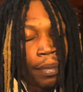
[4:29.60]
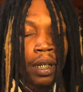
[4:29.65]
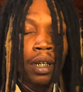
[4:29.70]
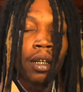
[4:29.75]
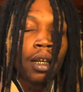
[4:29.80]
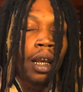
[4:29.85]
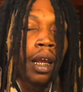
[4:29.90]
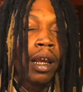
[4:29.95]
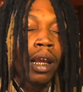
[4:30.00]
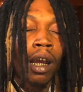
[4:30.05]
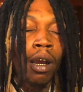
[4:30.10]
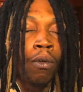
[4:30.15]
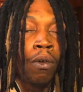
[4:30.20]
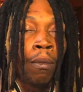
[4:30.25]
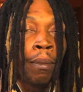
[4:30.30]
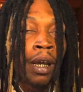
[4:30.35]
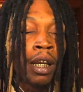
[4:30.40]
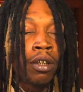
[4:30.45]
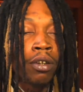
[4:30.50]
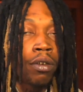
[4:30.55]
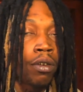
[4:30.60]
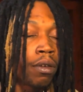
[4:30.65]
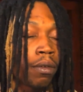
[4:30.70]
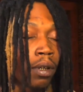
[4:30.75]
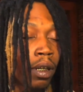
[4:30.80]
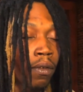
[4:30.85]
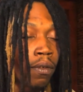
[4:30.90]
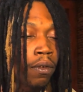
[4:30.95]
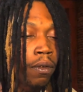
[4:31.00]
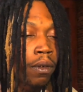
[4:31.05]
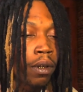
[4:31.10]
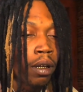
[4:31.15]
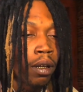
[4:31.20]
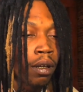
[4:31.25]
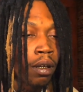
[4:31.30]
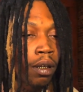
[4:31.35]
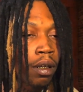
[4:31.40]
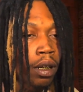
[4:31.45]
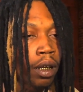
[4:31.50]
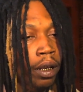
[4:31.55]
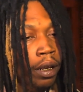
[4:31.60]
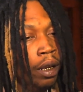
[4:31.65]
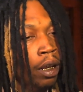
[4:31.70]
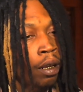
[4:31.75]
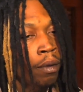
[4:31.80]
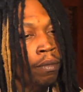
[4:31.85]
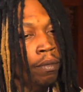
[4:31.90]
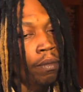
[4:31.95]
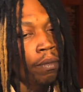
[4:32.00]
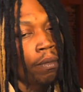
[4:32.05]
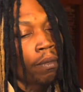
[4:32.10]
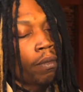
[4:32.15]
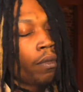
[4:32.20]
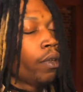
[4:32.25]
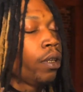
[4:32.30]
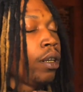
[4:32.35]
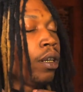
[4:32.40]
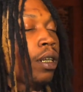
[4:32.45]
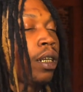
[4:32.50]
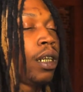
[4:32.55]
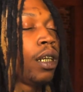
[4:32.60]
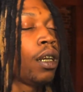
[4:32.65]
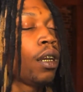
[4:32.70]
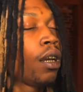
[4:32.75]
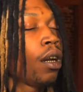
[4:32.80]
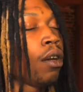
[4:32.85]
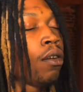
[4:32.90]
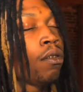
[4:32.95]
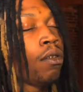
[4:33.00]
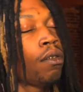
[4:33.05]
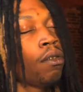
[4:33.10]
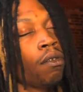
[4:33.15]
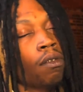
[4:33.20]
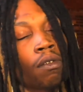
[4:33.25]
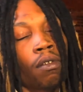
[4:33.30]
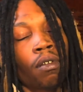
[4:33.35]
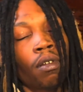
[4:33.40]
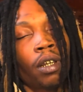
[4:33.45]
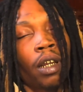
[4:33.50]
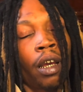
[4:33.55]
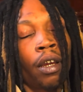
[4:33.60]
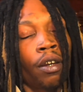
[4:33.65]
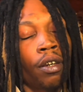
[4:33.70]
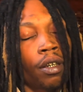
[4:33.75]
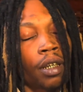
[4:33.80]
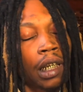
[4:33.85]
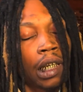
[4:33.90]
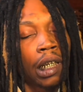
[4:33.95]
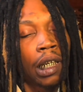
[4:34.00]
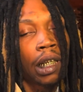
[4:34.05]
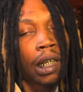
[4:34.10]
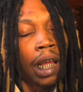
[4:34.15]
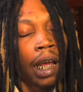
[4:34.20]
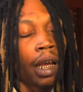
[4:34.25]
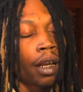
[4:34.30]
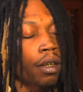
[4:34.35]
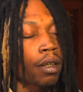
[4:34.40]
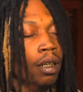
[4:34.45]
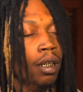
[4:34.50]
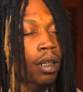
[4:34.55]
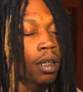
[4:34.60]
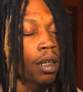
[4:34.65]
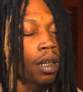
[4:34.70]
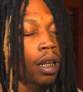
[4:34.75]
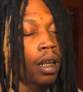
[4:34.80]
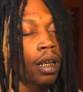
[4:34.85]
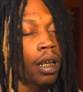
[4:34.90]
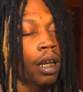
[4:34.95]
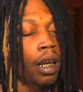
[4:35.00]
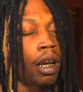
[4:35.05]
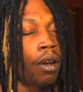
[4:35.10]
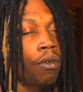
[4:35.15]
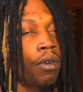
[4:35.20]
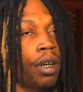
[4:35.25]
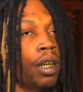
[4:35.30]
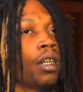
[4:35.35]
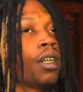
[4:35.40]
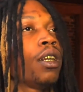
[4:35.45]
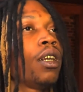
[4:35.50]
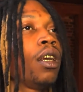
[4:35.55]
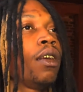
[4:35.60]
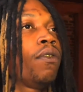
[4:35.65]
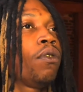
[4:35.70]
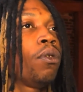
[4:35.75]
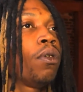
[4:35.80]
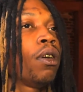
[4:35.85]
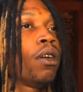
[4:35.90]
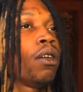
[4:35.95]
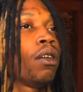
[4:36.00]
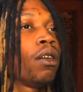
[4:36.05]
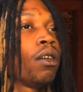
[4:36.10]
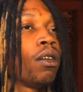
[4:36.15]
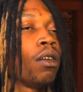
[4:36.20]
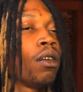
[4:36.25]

but like I wear my jewelry everywhere. Like I'm. This shit costs down there sixty thousand. Like and I wear that shit everywhere.